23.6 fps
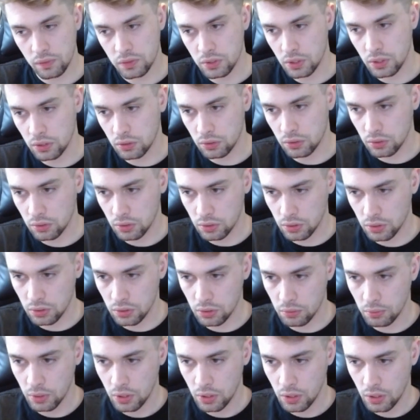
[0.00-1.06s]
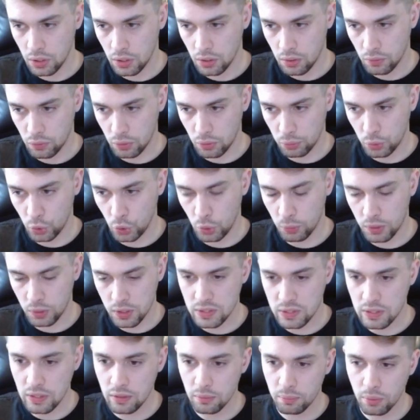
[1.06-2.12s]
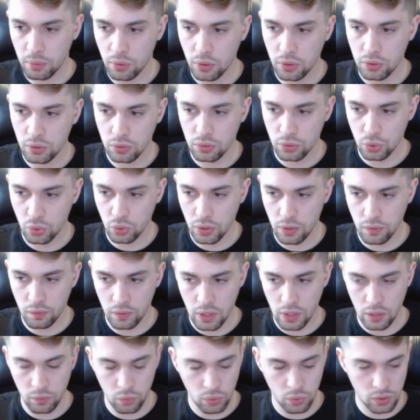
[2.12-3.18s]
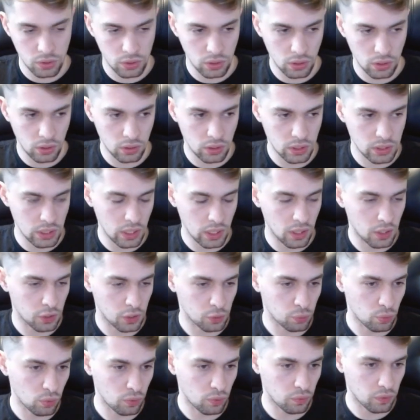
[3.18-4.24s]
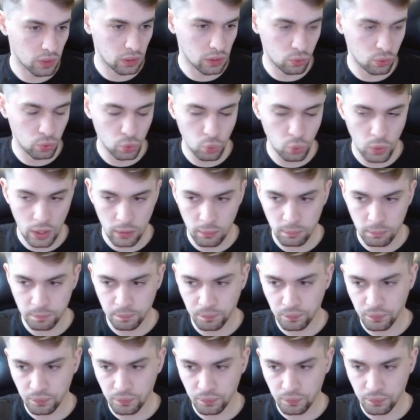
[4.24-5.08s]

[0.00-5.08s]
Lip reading: said, from the human standpoint, rook e5 was a desired move and a good one,